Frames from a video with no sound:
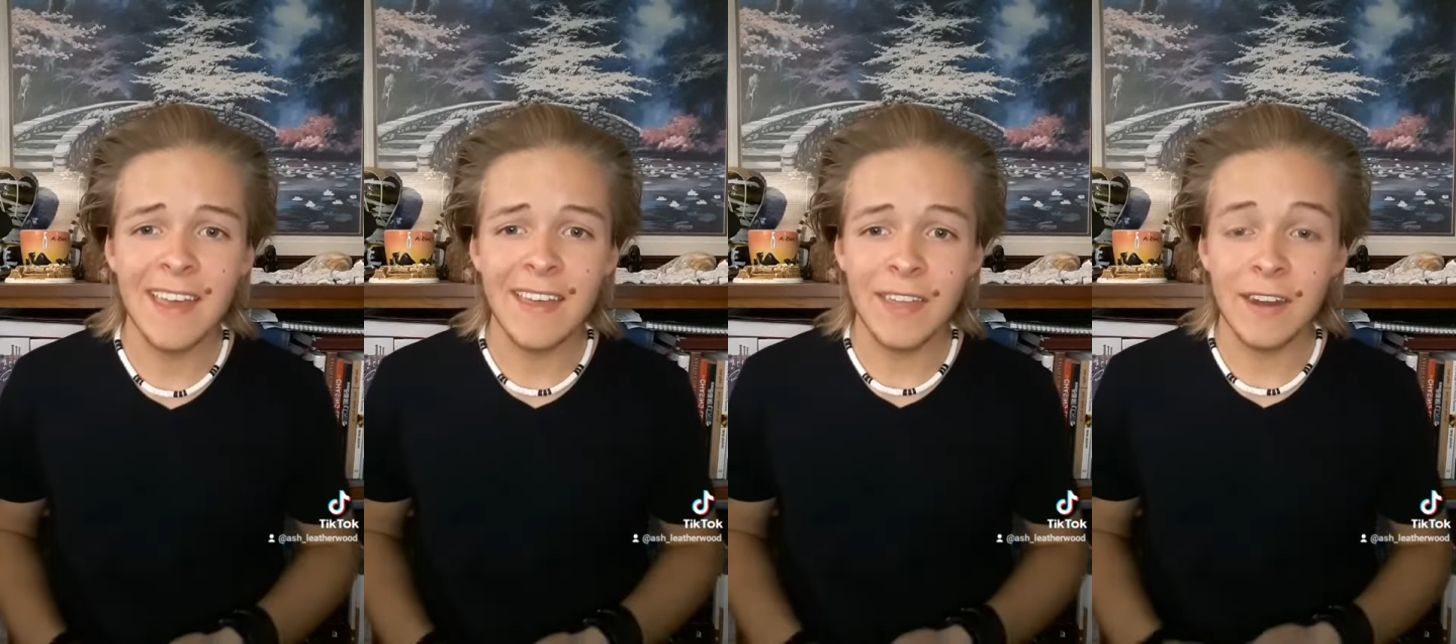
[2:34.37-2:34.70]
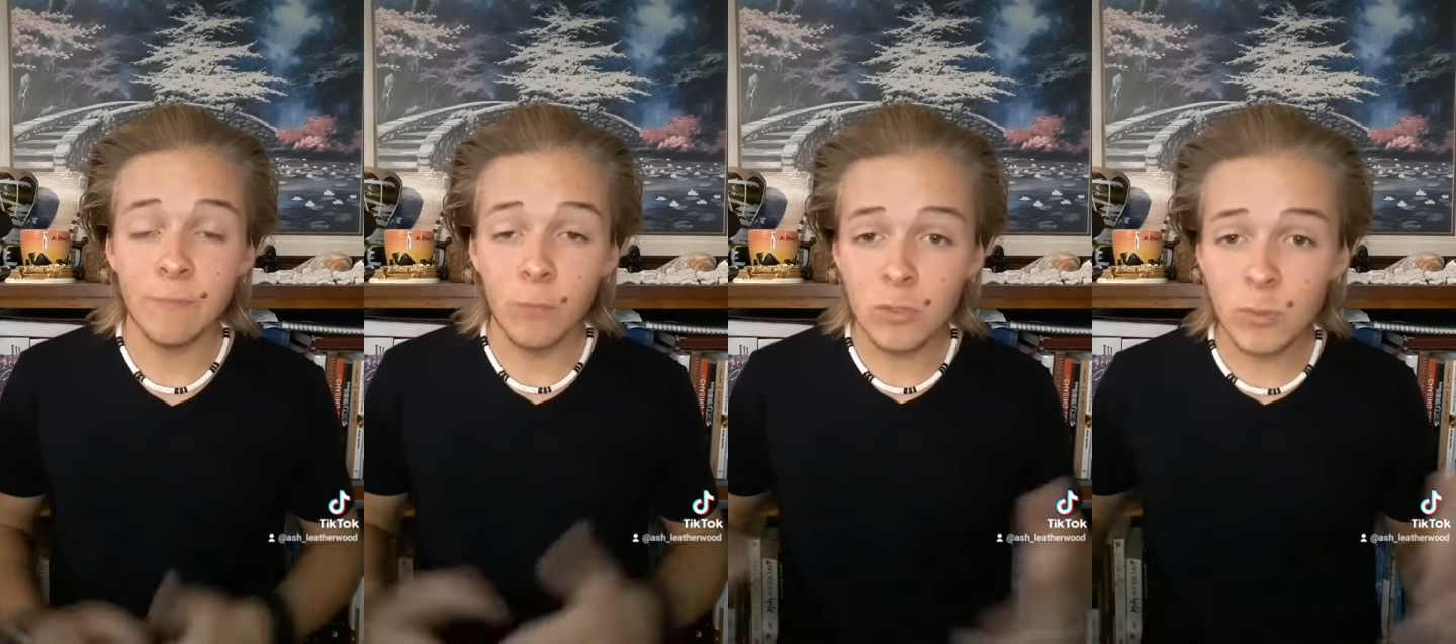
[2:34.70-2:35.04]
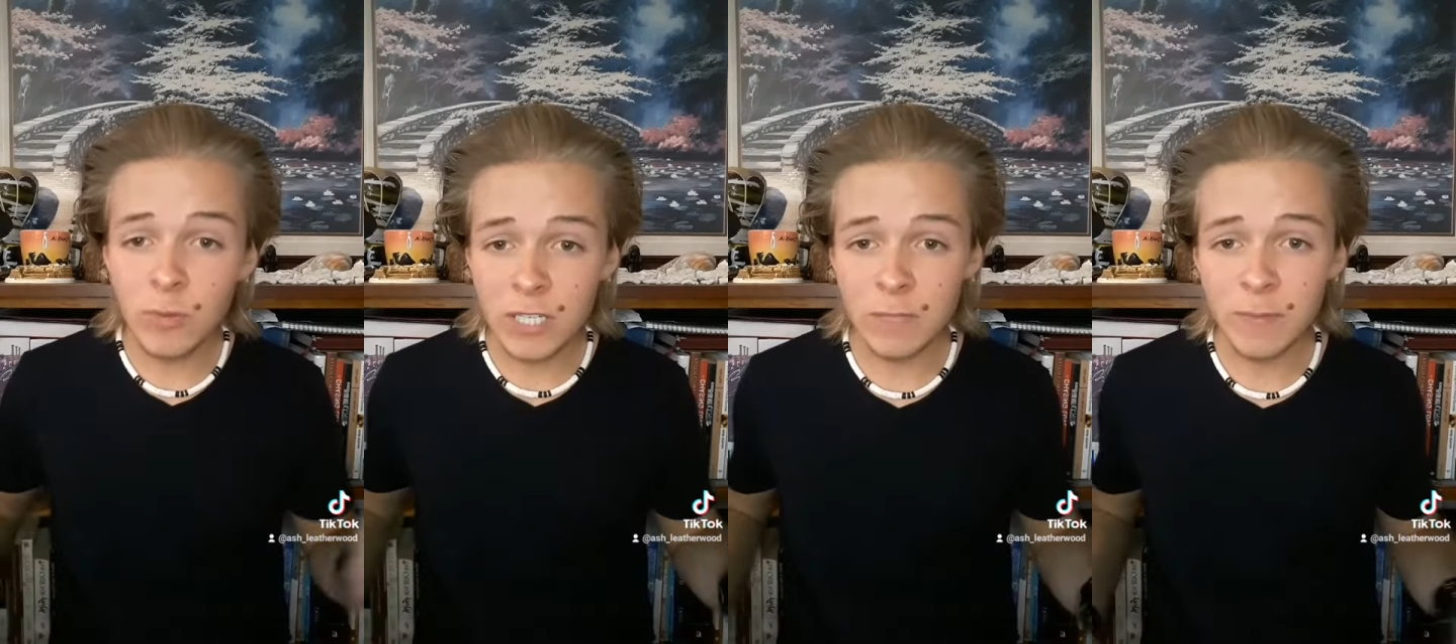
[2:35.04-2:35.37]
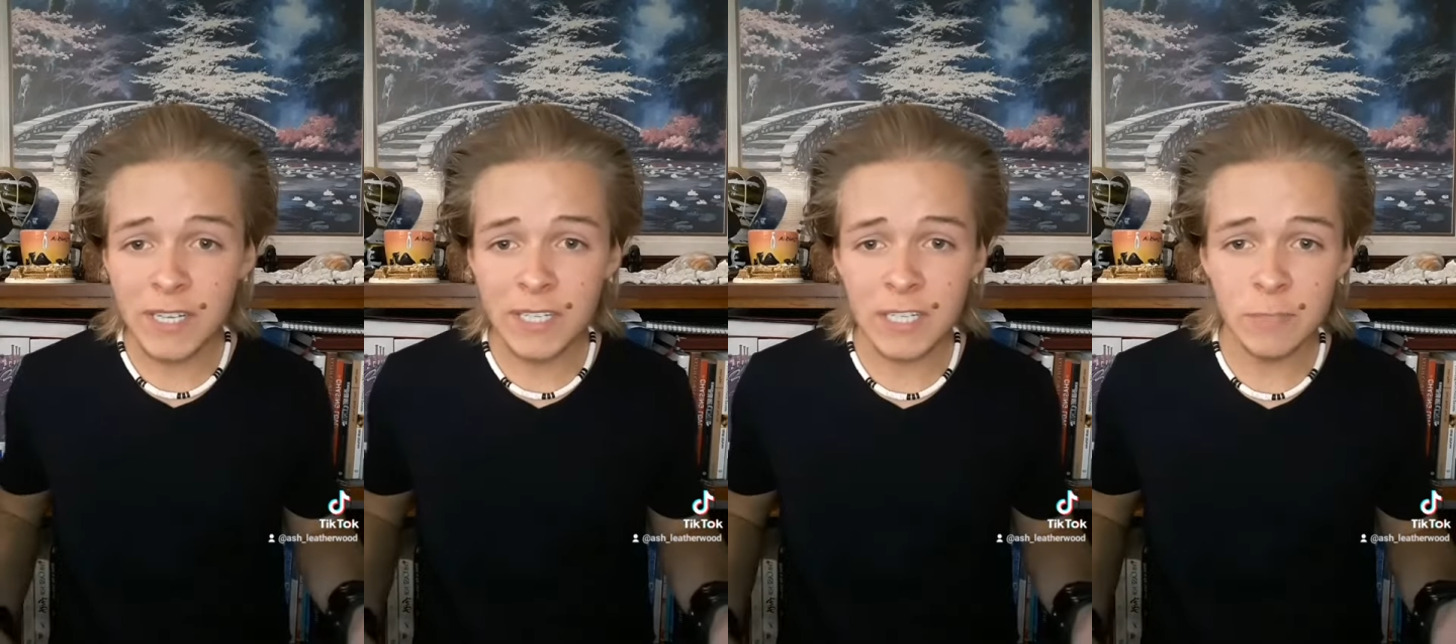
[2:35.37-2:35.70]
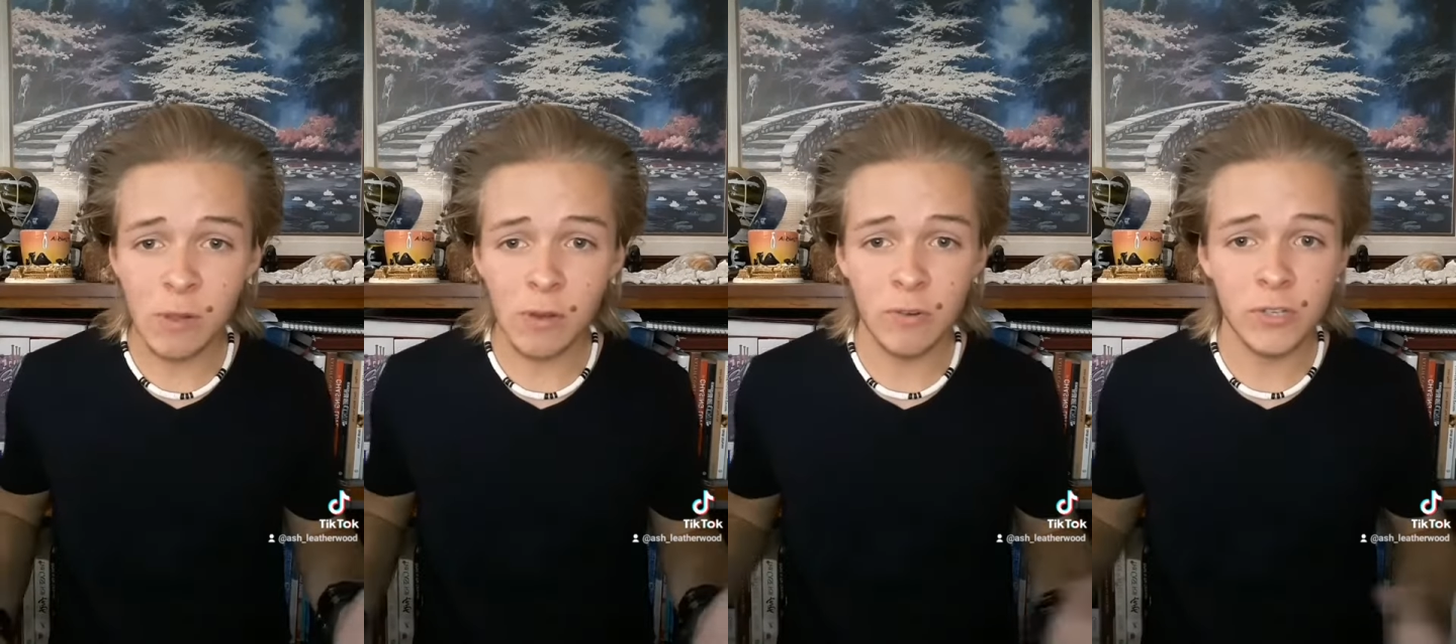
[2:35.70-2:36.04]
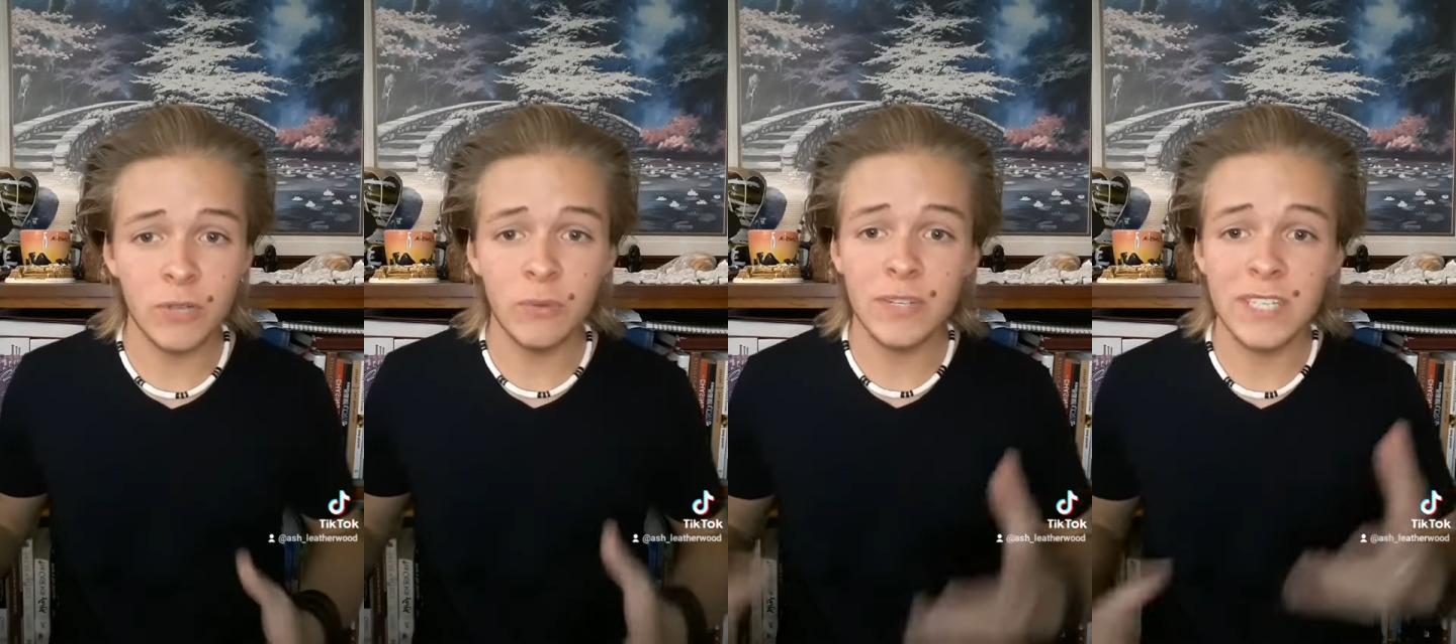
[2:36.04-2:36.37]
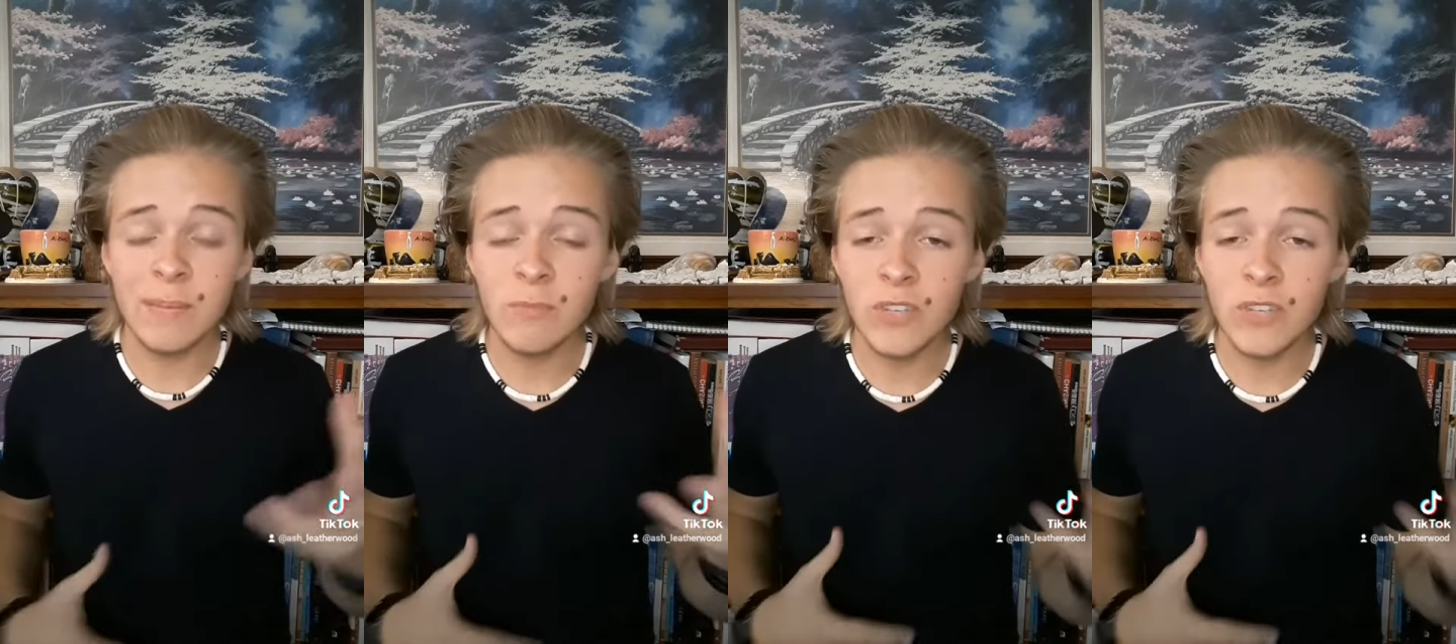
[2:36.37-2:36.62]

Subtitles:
that if multiple species belong to the same